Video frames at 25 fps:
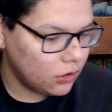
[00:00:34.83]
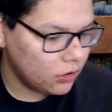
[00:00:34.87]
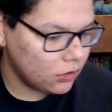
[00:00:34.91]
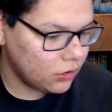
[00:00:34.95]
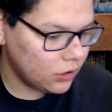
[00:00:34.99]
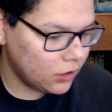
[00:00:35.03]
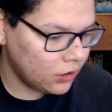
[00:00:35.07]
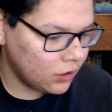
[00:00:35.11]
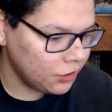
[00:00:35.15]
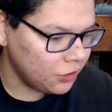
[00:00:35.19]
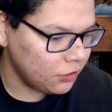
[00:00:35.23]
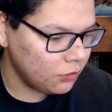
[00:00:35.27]

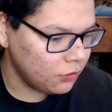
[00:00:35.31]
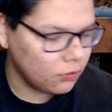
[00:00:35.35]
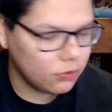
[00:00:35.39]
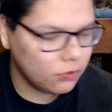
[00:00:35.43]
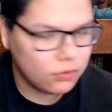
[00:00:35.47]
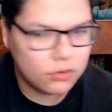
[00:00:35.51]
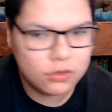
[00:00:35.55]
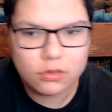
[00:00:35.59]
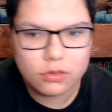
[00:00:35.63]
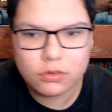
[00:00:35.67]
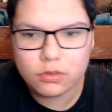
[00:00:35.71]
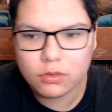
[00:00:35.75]
They're
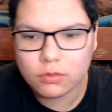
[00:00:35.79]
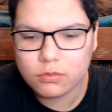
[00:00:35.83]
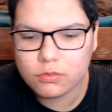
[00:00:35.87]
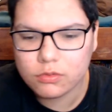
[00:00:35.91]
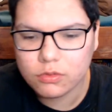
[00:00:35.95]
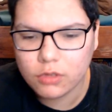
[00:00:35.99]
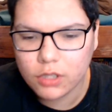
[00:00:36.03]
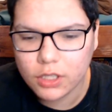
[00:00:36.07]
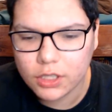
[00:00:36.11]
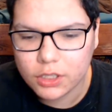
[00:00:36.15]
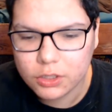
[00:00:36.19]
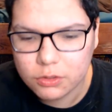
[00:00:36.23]
used, so don't
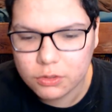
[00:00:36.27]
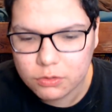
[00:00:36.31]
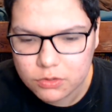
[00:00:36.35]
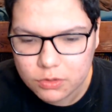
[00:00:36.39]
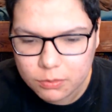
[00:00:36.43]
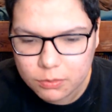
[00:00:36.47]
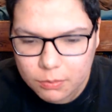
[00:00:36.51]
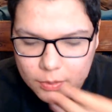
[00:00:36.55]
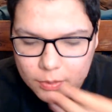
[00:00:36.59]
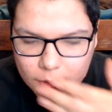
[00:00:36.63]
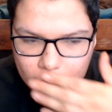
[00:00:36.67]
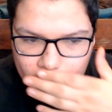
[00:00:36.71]
try and use
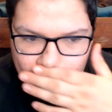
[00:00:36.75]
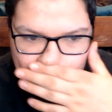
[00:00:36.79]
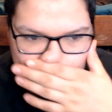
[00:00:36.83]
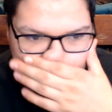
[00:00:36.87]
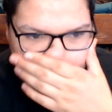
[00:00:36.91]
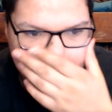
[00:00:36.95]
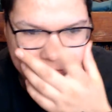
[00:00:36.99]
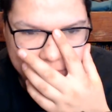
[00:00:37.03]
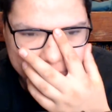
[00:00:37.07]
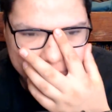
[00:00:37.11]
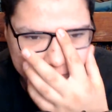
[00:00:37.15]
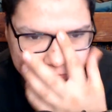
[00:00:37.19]
them.
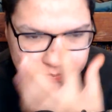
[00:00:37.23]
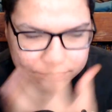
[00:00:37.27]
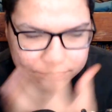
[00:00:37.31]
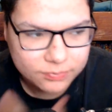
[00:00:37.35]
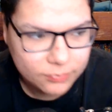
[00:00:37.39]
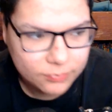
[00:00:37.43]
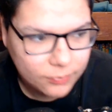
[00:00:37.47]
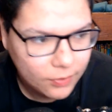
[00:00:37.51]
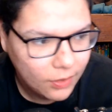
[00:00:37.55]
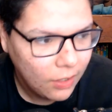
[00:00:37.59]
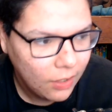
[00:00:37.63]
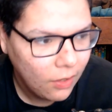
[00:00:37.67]
Um,
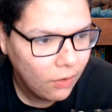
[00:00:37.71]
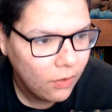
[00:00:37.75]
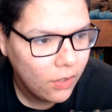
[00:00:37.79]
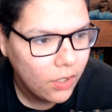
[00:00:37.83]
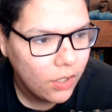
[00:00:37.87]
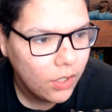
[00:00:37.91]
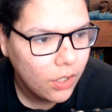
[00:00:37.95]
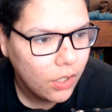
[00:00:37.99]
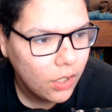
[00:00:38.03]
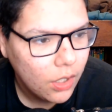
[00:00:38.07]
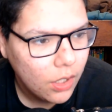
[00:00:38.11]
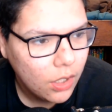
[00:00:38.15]

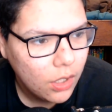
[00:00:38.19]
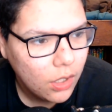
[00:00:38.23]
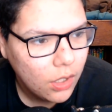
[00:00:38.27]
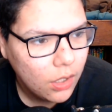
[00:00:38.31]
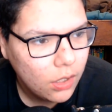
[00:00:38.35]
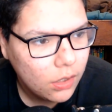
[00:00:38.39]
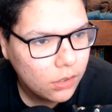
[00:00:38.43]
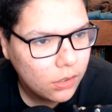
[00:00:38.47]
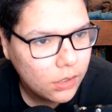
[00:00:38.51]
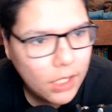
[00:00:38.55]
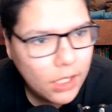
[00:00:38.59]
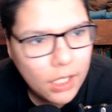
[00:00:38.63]

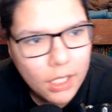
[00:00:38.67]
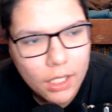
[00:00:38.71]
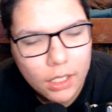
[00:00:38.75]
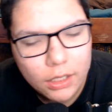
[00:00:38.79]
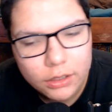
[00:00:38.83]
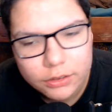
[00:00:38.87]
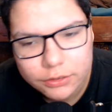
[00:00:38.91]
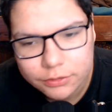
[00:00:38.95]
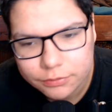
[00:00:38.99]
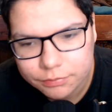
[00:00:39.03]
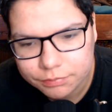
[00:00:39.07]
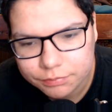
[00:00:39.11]
yeah.
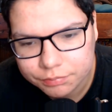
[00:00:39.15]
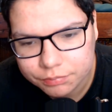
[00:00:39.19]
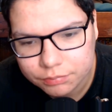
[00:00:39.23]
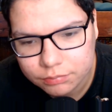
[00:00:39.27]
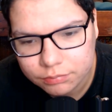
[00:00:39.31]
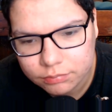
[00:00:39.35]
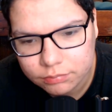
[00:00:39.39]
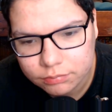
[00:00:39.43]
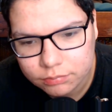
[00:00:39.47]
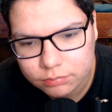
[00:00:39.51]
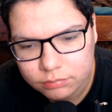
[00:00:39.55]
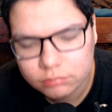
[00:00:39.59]

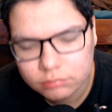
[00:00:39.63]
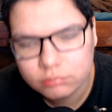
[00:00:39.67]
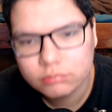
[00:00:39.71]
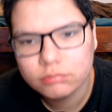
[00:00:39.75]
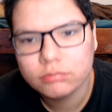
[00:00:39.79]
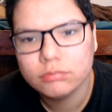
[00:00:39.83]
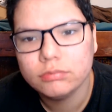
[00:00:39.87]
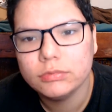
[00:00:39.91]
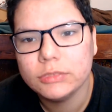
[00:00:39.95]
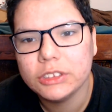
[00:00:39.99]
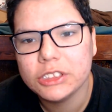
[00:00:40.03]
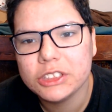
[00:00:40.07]

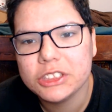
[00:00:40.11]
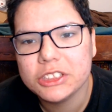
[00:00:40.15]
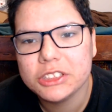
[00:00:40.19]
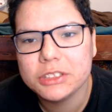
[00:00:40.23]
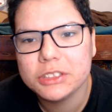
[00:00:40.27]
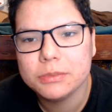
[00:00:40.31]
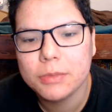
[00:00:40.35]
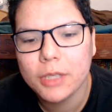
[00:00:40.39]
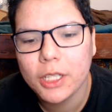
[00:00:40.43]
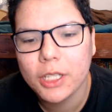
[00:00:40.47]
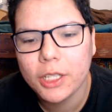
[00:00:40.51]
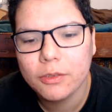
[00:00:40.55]
This
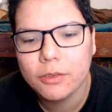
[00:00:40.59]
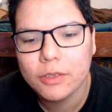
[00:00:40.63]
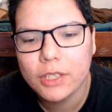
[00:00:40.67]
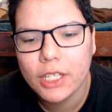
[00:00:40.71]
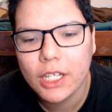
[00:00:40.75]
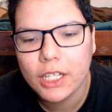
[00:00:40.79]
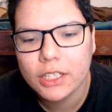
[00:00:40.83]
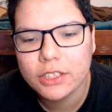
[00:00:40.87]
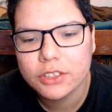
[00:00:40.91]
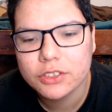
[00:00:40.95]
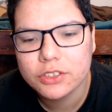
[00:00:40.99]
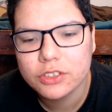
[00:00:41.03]
is my
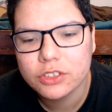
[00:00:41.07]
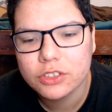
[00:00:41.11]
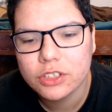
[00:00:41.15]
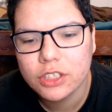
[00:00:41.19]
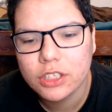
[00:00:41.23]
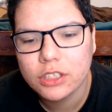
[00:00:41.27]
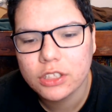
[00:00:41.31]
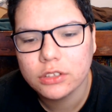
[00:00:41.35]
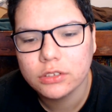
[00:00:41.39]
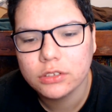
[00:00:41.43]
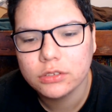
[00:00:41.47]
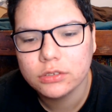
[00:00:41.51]
reaction
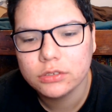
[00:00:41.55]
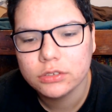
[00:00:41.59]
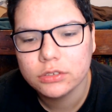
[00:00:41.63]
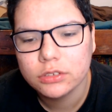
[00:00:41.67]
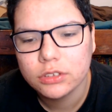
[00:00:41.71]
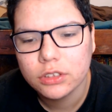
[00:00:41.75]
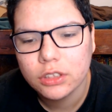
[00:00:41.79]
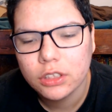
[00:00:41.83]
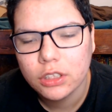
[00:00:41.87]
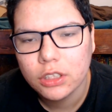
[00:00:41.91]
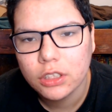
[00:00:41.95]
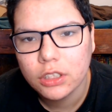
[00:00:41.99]
channel.
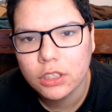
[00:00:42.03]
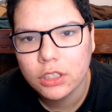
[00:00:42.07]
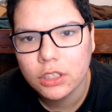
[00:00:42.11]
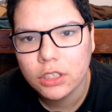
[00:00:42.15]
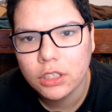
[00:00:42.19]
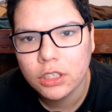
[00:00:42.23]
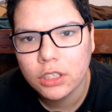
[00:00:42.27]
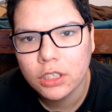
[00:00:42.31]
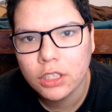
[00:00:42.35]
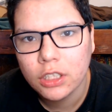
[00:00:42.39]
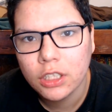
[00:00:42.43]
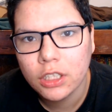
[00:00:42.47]

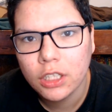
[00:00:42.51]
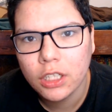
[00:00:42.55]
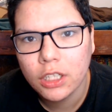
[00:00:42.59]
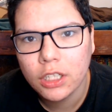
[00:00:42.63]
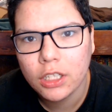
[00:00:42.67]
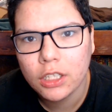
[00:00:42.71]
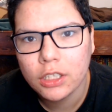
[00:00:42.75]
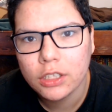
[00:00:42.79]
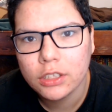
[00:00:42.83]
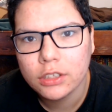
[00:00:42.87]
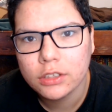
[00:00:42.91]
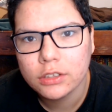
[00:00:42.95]

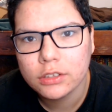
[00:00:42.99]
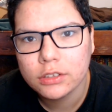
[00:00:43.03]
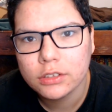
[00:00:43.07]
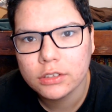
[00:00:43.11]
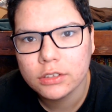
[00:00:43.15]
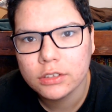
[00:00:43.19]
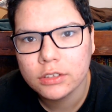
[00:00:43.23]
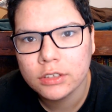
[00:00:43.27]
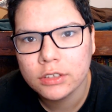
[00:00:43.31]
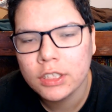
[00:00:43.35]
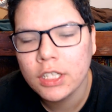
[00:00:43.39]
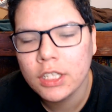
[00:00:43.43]
And
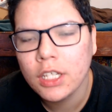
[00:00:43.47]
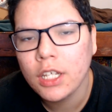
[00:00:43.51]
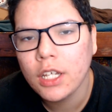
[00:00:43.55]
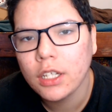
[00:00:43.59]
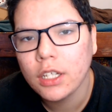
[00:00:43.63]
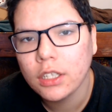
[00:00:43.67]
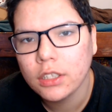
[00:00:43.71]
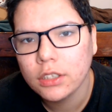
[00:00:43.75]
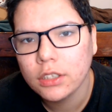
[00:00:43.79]
yeah.